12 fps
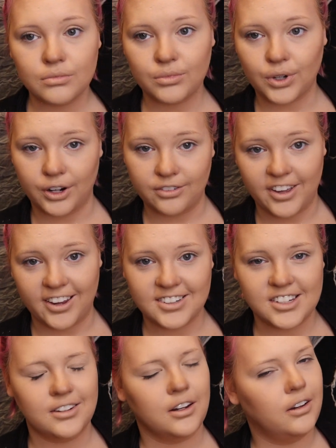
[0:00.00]

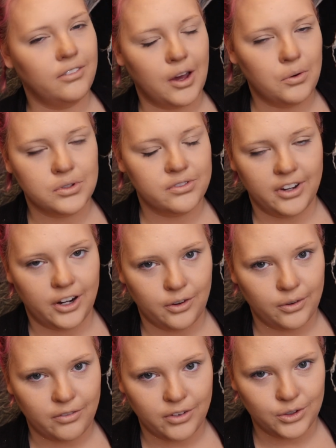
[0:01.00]
Perfect. None of that was very
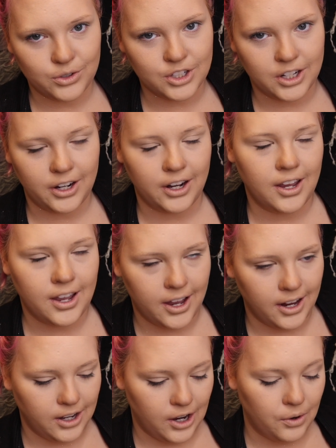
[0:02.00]
revolutionary,
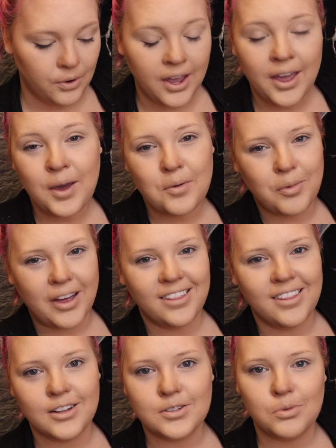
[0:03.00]
I know.
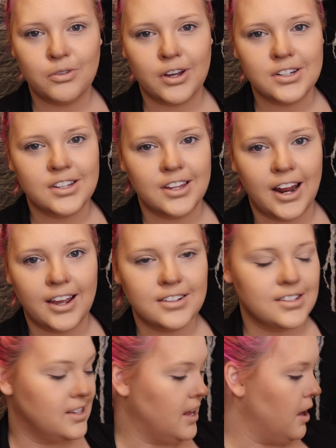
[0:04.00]
But let's move on to the
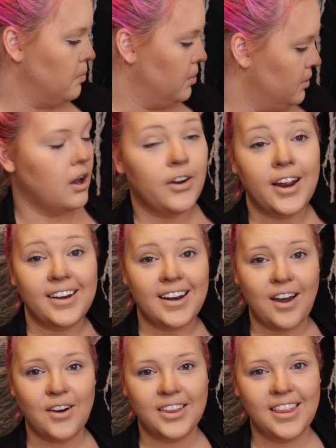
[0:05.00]
next step. All right,
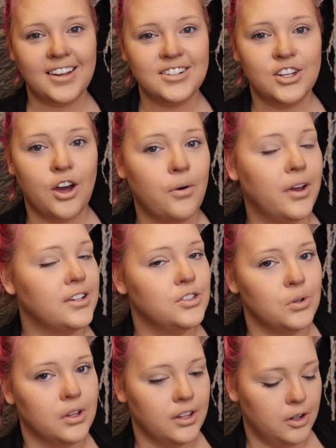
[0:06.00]
now I'd like to go
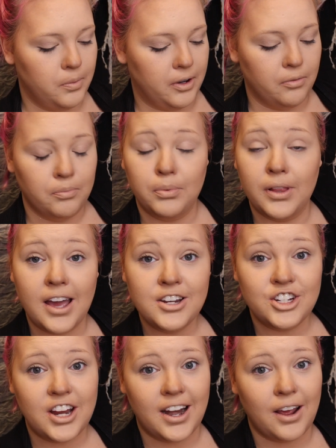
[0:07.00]
into a little bit of
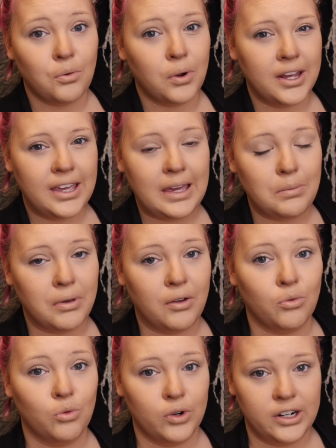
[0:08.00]
blush, and I want to keep it
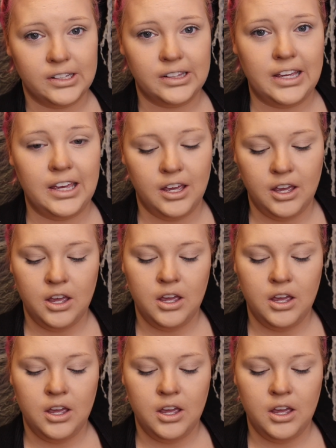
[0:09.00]
really